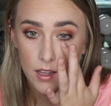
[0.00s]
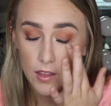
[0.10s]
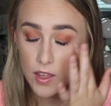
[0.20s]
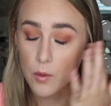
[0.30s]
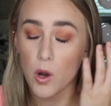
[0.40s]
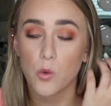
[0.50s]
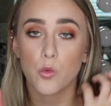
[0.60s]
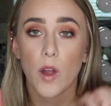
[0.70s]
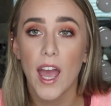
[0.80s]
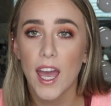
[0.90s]
They were
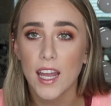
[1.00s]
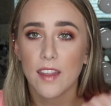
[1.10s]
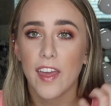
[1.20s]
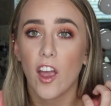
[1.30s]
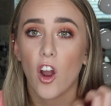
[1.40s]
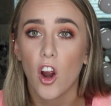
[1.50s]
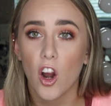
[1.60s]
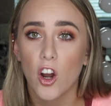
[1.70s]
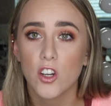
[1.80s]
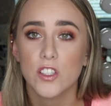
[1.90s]
red, they
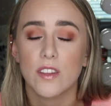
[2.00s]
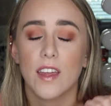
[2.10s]
hurt,